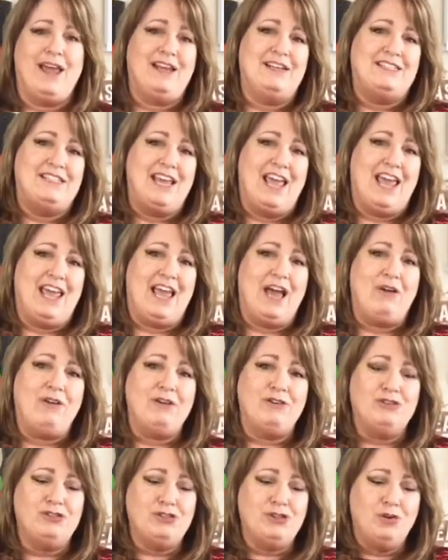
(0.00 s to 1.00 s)
Take out your
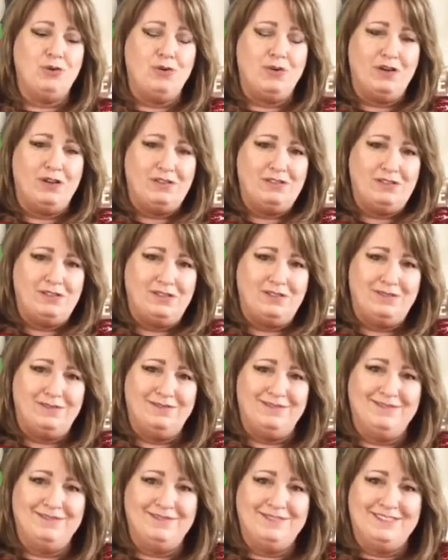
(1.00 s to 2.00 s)
tools,
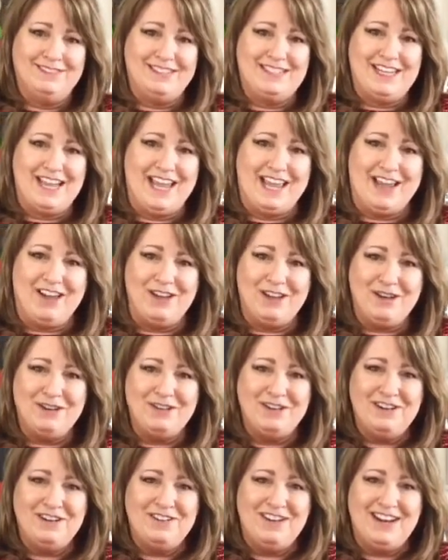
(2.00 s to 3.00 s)
take out your
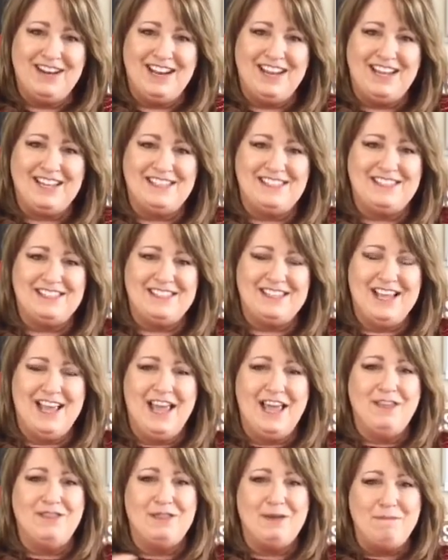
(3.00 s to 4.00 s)
ingredients.
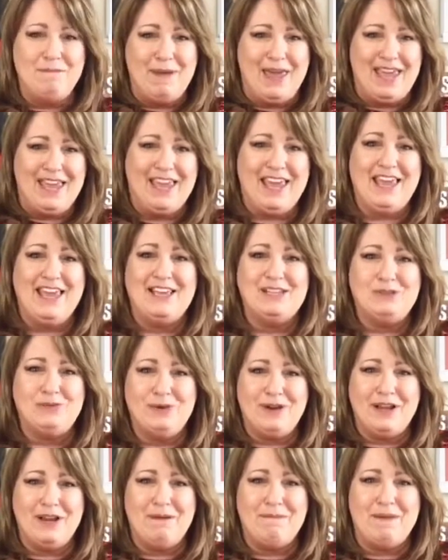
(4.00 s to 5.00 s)
The making is we're
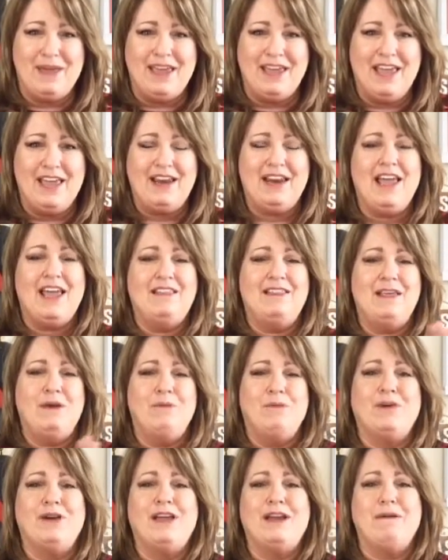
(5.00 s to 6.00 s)
gonna make it and then
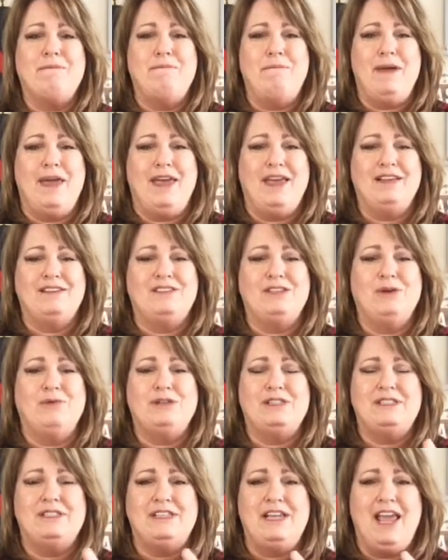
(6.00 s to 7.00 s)
we're gonna bake. So it's
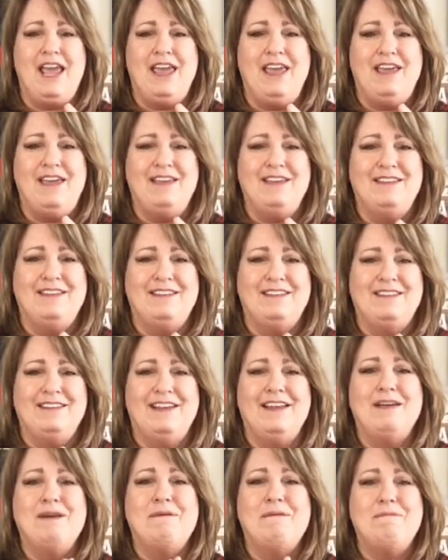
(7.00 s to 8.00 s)
take,
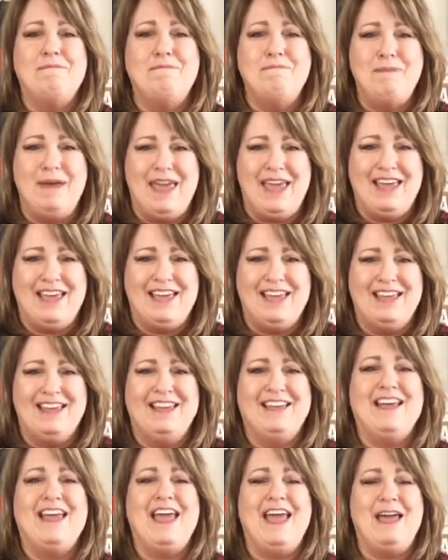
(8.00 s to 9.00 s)
make,
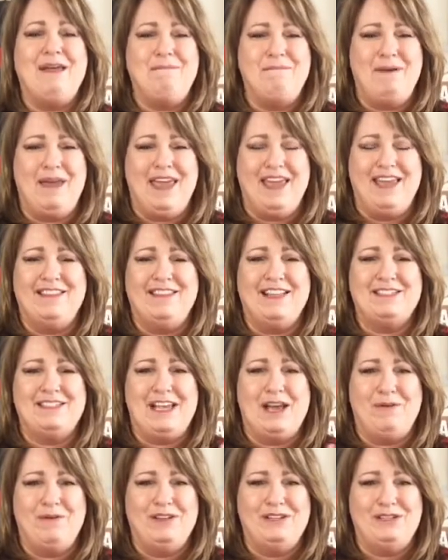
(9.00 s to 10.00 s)
and bake. how
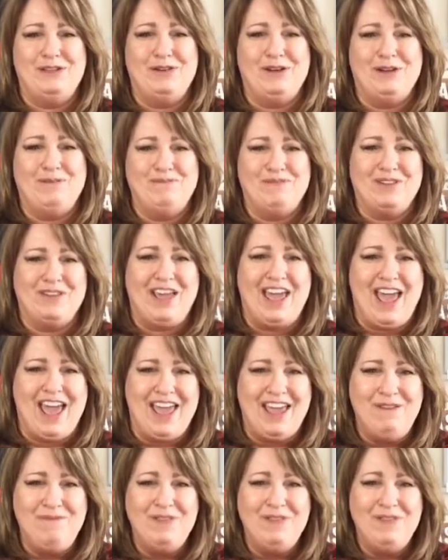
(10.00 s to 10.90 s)
we do it, okay?